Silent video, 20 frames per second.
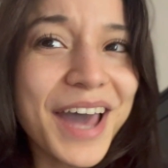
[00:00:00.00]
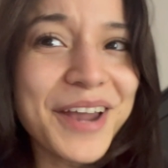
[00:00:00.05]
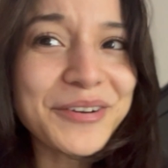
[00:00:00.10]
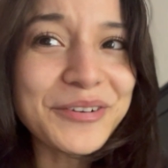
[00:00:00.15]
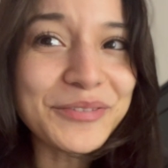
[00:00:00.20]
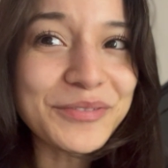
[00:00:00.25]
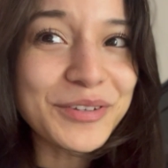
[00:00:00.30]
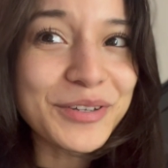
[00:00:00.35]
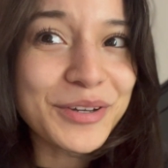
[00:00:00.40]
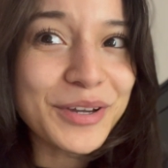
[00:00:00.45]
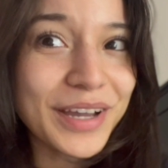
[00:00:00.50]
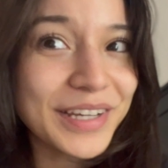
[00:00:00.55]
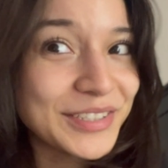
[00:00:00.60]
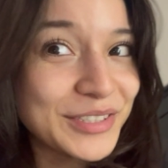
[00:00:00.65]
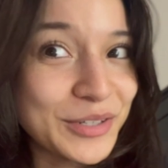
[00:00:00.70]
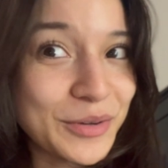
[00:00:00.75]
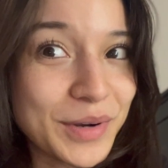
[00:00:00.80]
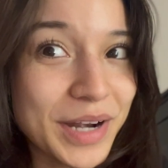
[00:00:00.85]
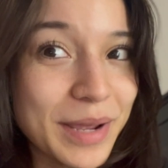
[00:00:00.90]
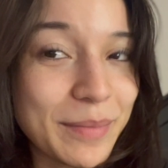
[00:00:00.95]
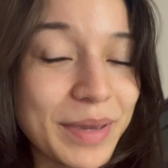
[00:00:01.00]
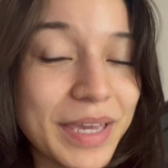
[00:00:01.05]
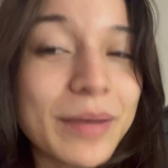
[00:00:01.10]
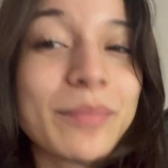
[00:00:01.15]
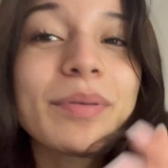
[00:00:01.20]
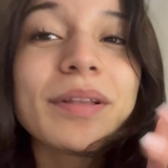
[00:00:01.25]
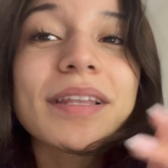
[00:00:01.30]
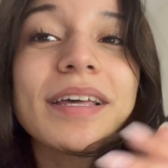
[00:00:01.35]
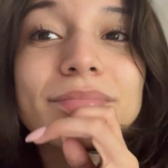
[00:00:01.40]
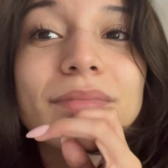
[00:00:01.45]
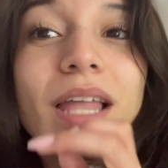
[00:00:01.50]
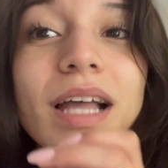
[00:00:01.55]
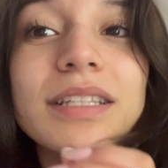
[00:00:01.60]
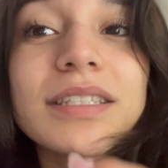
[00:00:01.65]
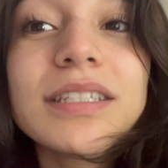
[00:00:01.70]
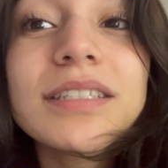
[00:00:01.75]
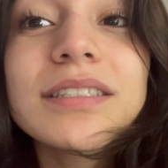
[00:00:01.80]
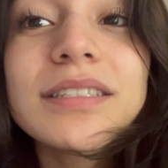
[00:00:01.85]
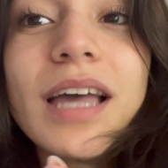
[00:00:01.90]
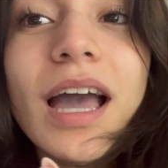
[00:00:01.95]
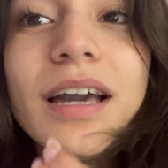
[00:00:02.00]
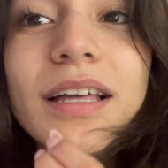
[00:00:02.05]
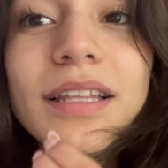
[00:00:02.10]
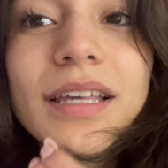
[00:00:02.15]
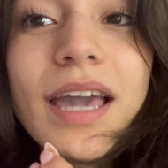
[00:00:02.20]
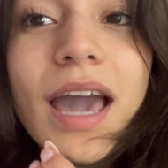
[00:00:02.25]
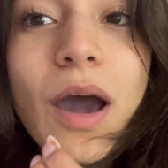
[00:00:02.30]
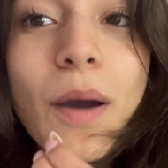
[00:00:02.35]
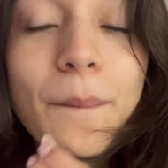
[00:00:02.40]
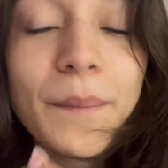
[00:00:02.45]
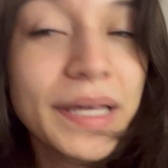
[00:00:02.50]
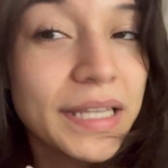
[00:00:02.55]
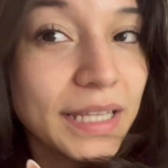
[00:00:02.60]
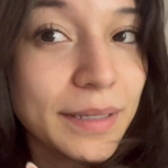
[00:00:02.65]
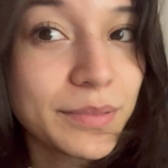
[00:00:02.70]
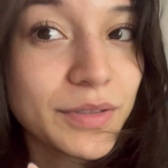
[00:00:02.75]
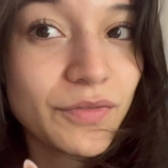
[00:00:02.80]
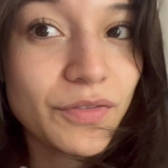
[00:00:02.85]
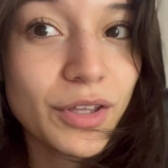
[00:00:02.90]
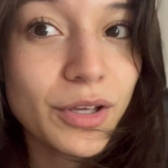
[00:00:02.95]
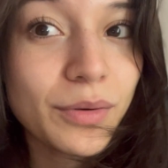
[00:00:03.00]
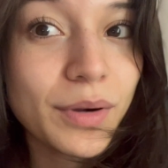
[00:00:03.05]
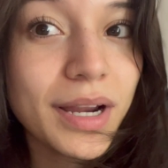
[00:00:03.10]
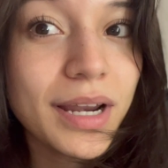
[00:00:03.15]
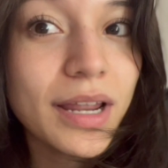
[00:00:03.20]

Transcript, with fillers: I don't know if you guys know what I mean, but like that's exactly how my lips feel right